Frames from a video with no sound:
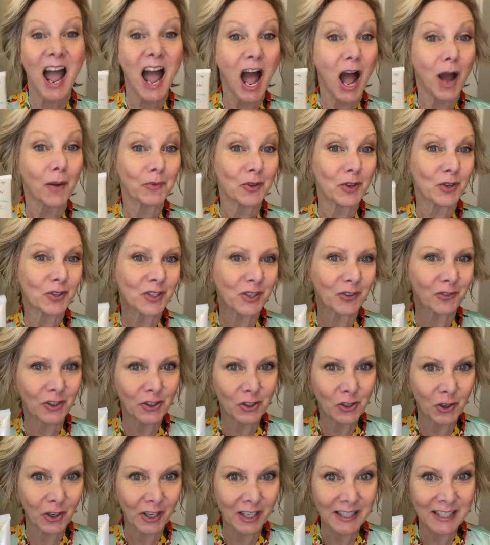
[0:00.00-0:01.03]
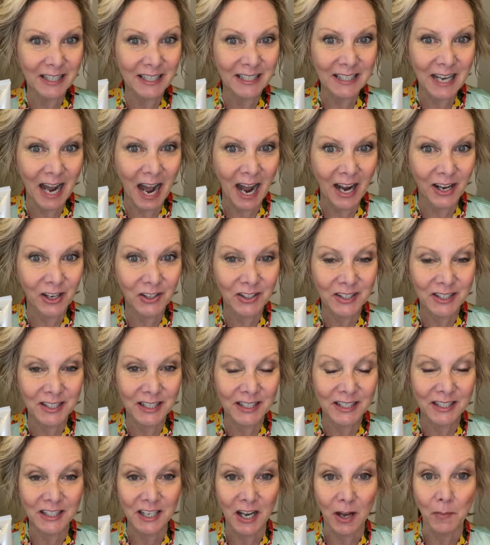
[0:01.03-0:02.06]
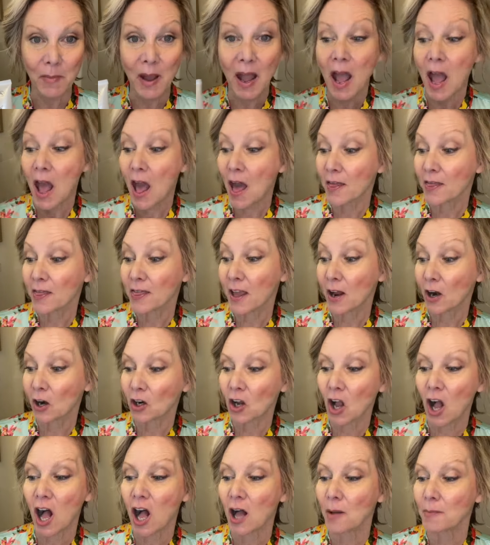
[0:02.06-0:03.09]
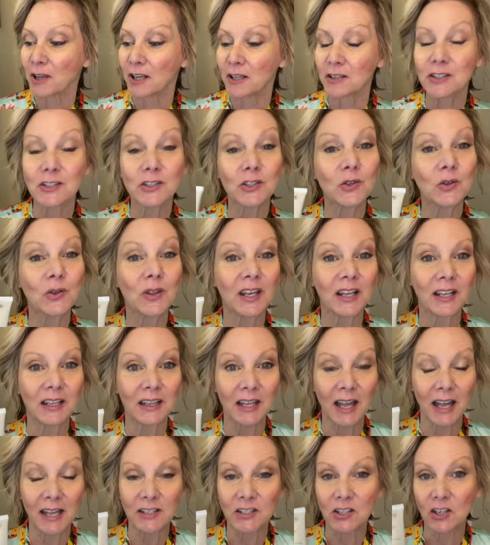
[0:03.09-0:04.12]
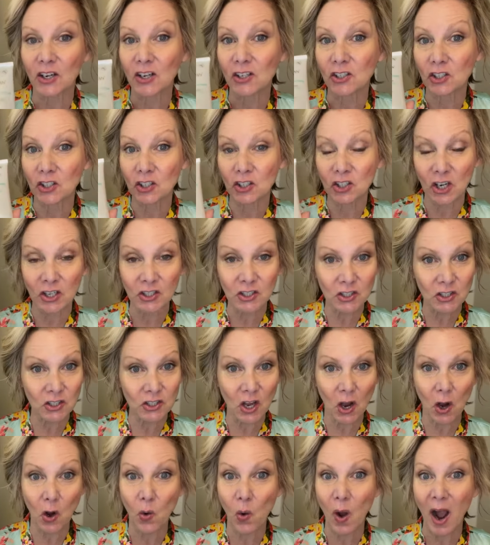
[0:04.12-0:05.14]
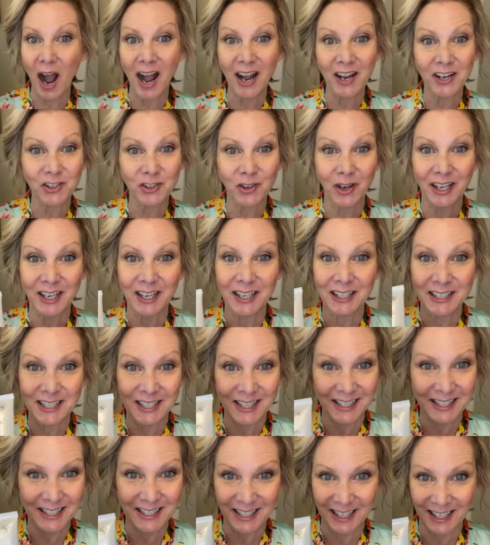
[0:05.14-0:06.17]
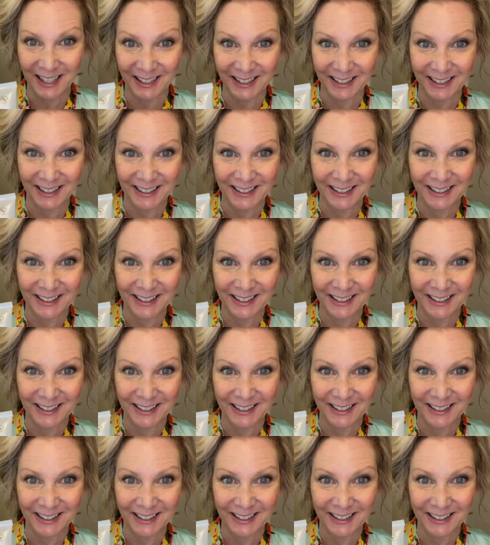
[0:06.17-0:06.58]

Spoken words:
I'm using Rejuran's entire system. Their calming and soothing cleanser is just so hydrating to the skin.